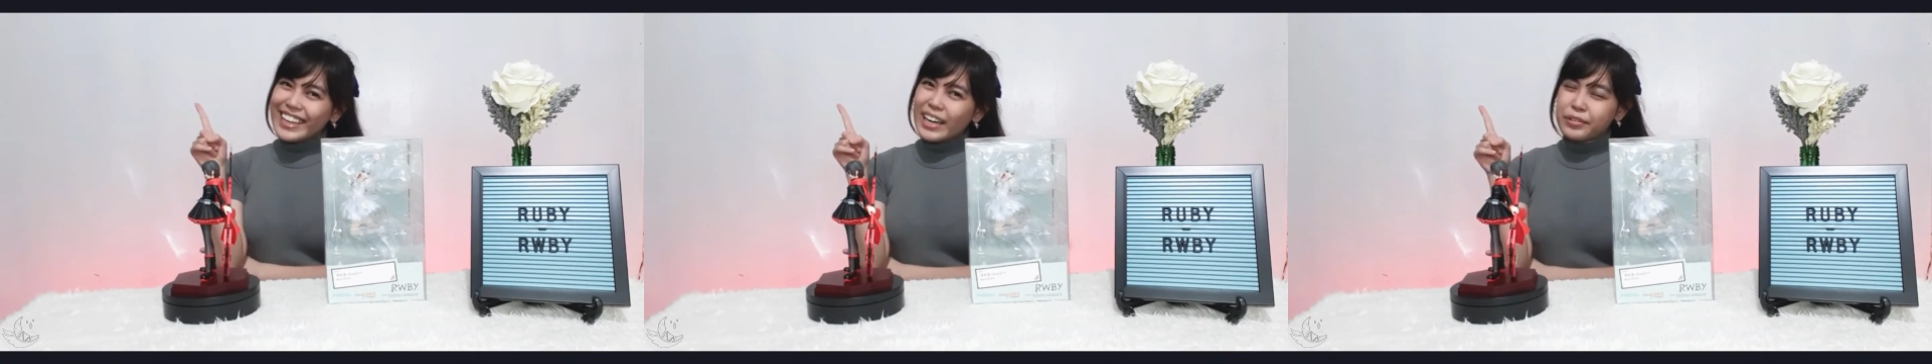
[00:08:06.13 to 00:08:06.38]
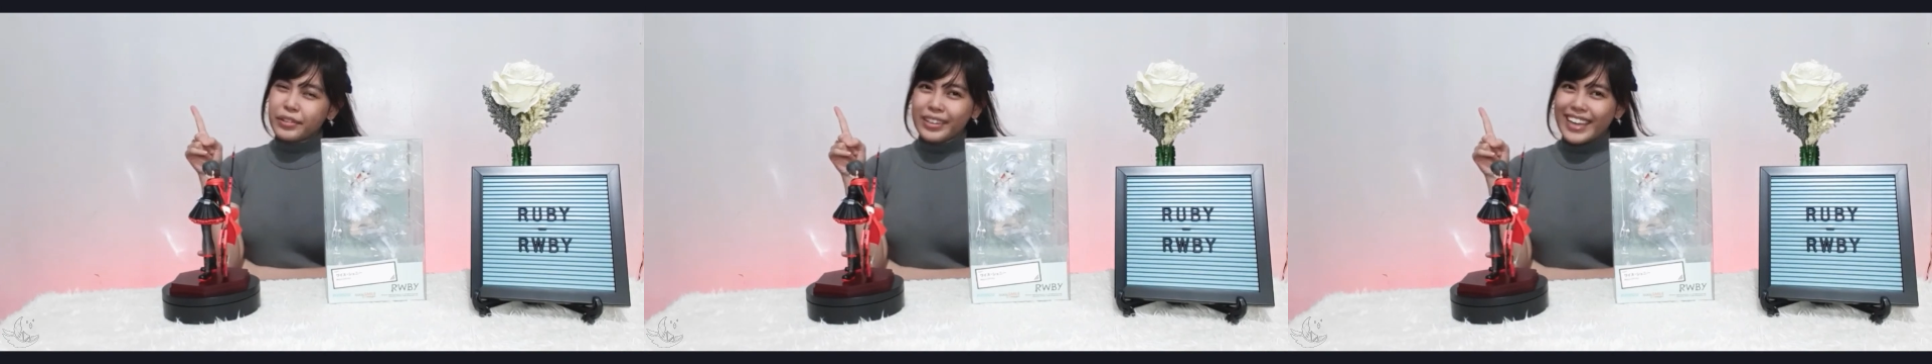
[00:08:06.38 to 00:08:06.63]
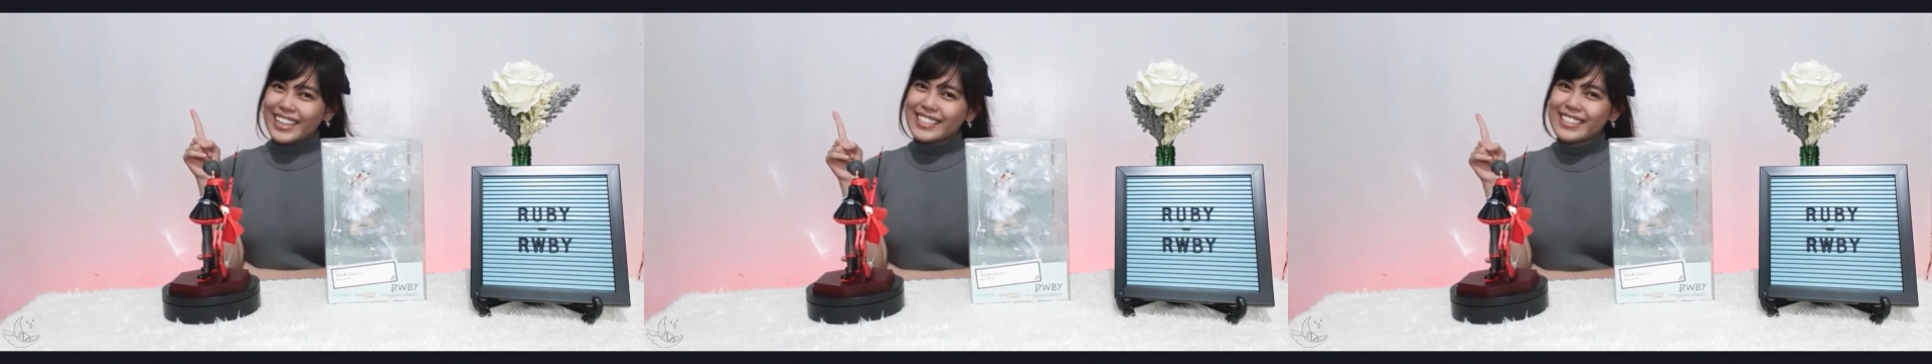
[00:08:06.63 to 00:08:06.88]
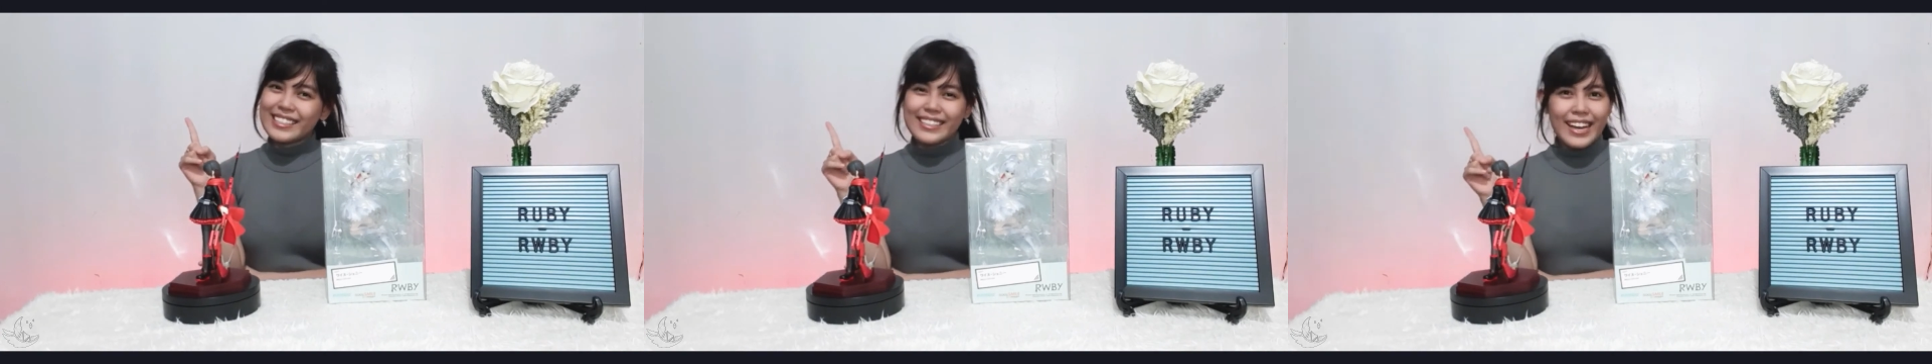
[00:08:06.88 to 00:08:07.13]
don't you dare
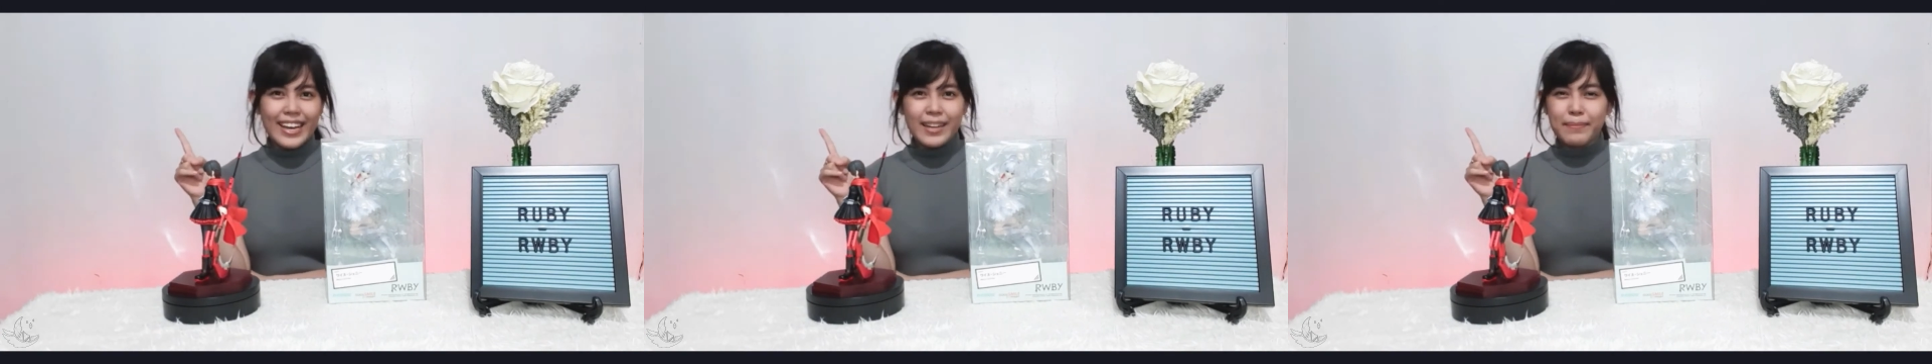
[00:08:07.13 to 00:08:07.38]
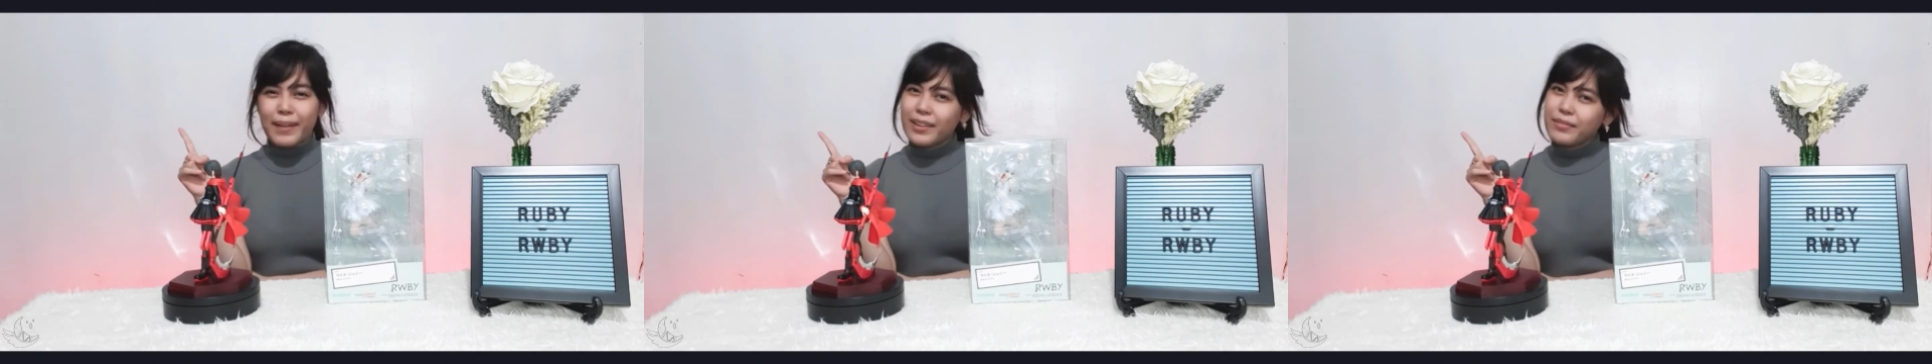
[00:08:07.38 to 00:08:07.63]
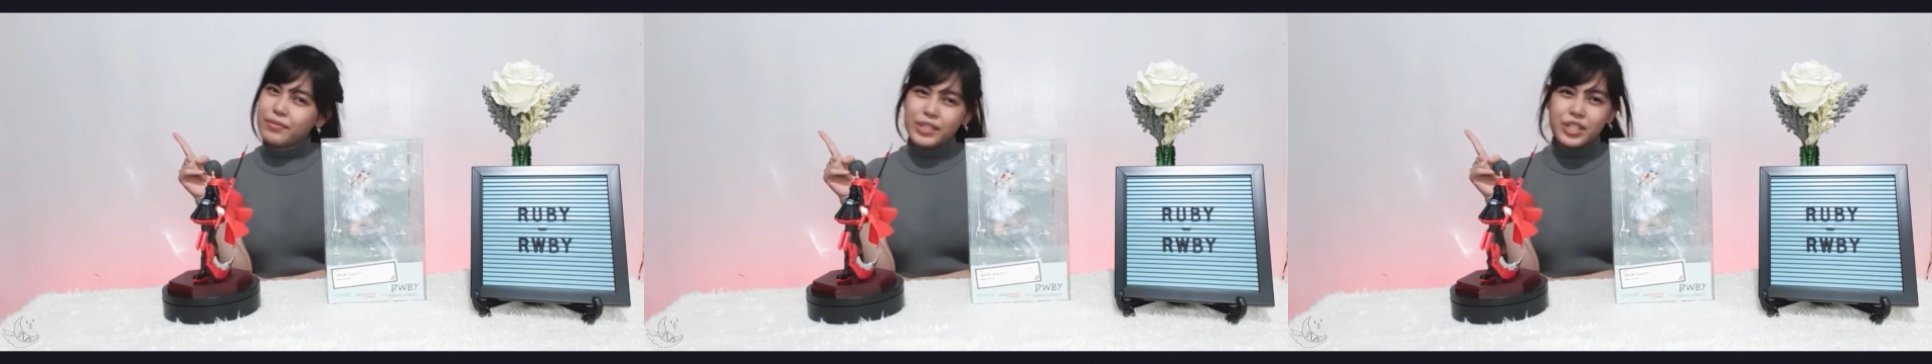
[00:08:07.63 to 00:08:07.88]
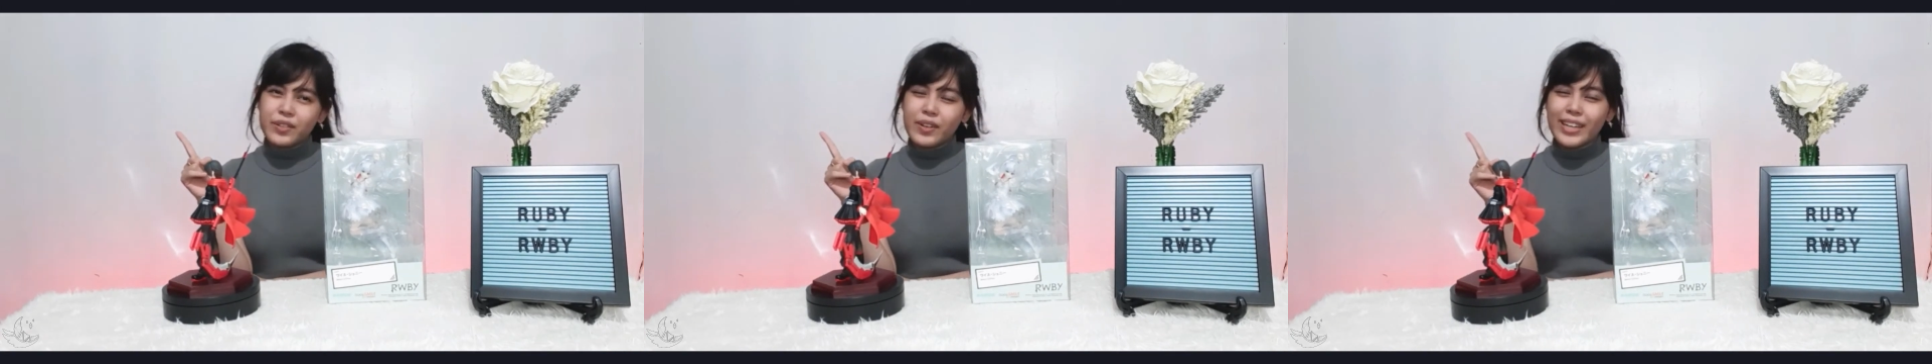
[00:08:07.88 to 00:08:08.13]
forget to like my
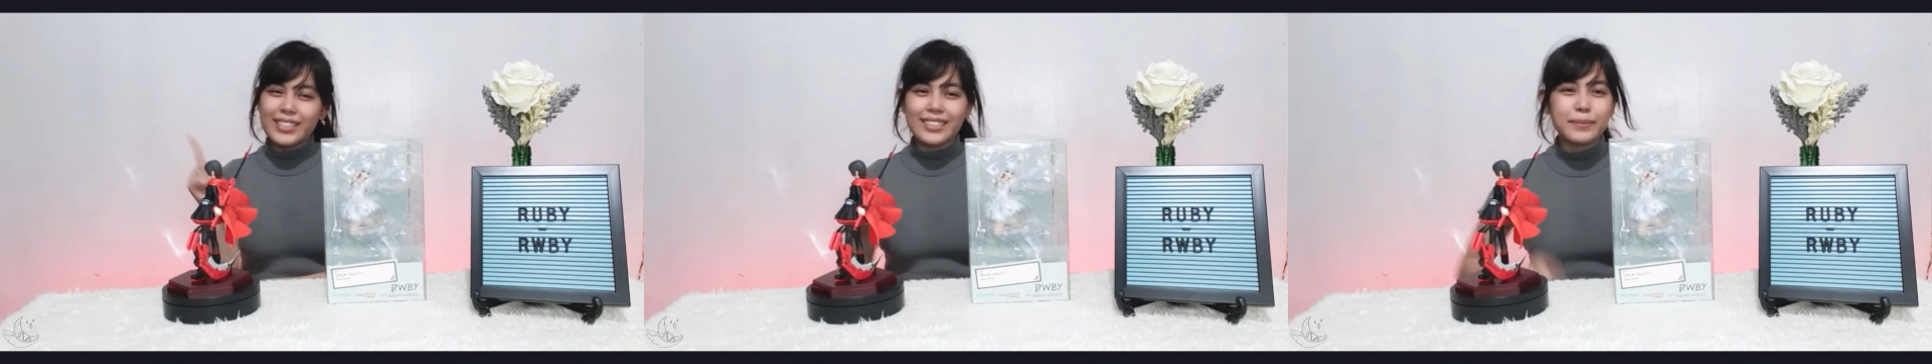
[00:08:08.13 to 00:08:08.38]
video